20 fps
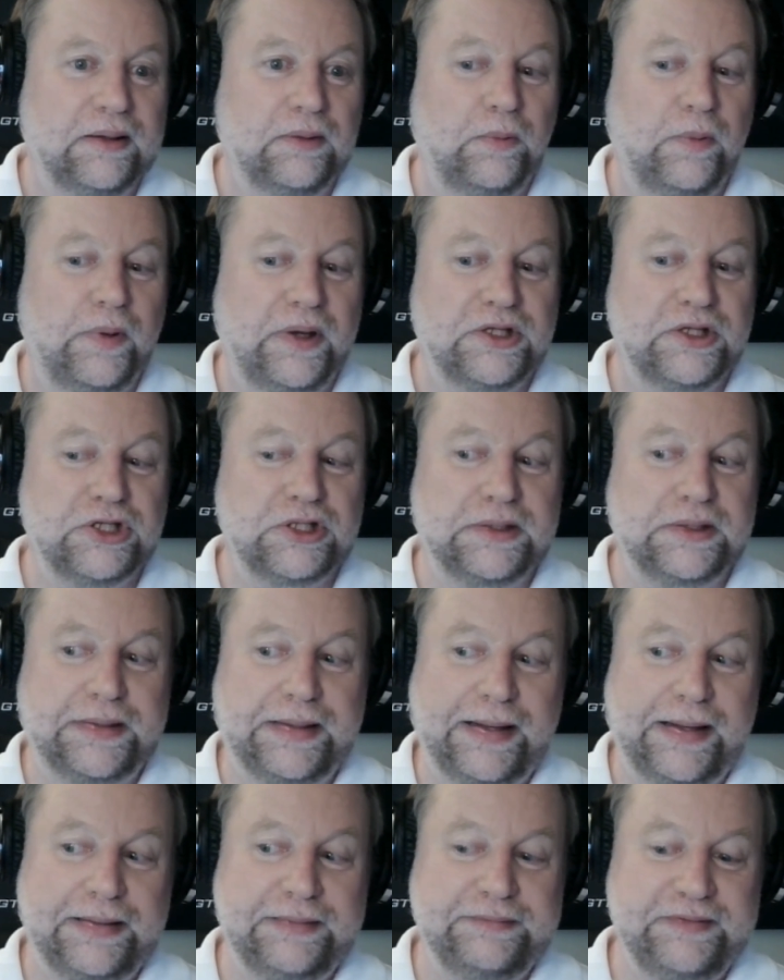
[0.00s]
which
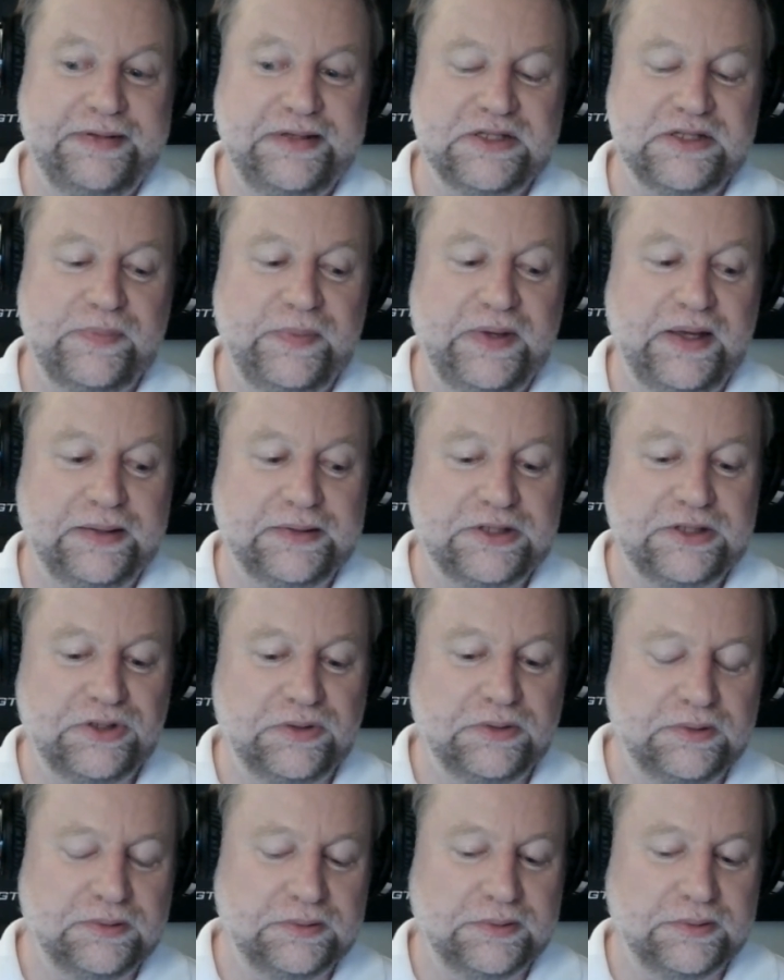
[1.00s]
kind of leads me
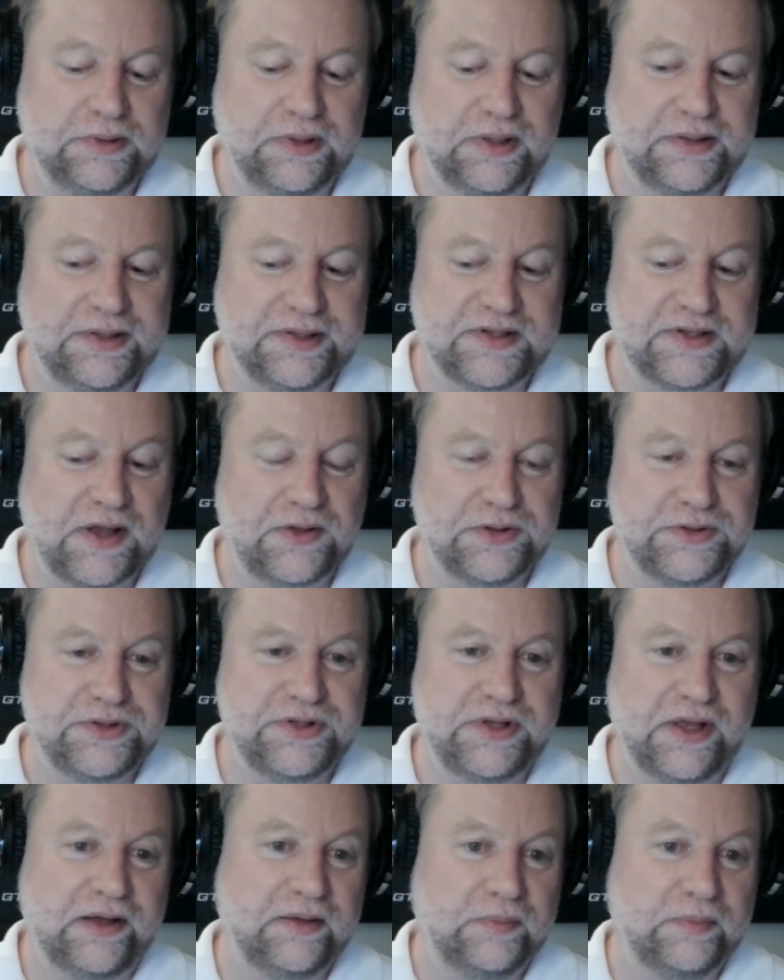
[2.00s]
into this other
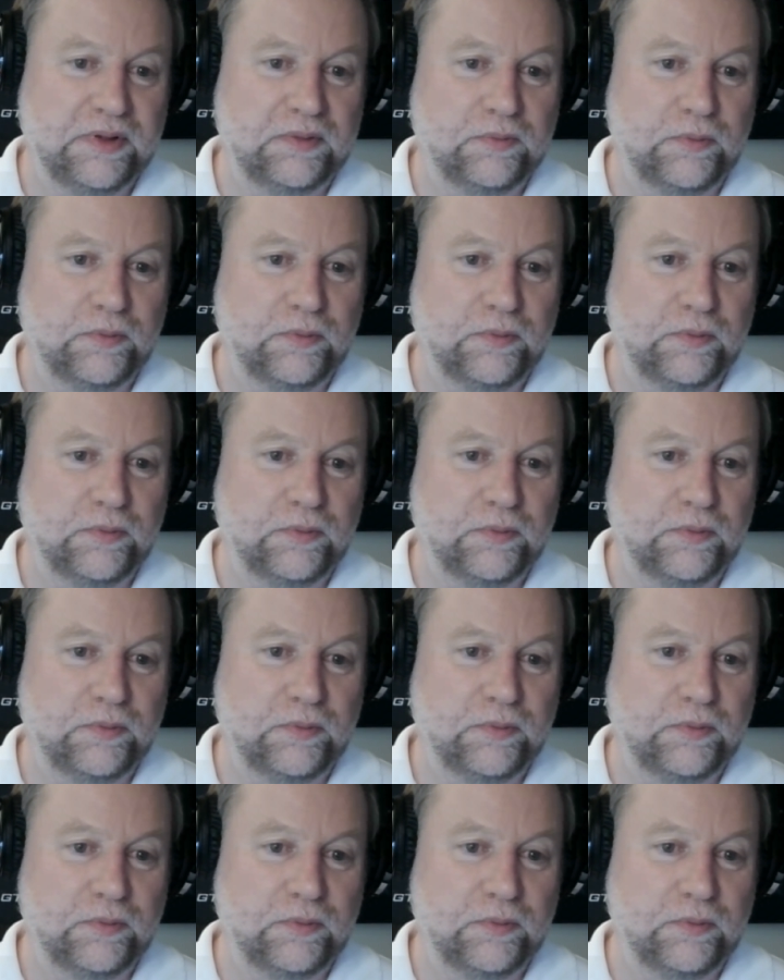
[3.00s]
statement,